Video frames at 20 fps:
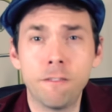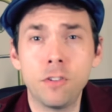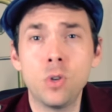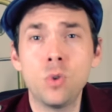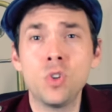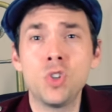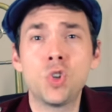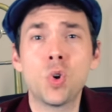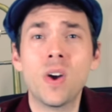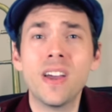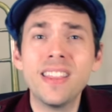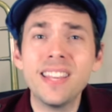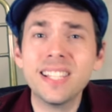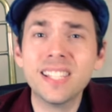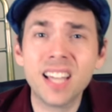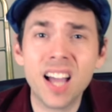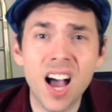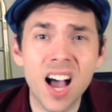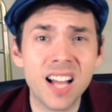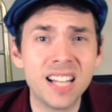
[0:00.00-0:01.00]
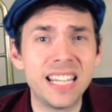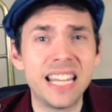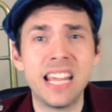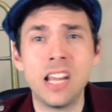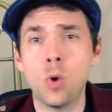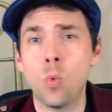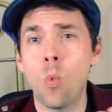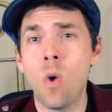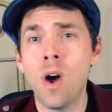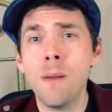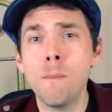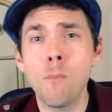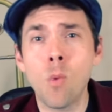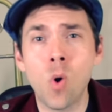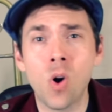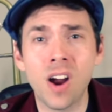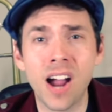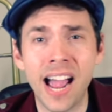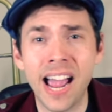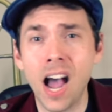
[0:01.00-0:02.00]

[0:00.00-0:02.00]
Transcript: If you enjoy this content and want more,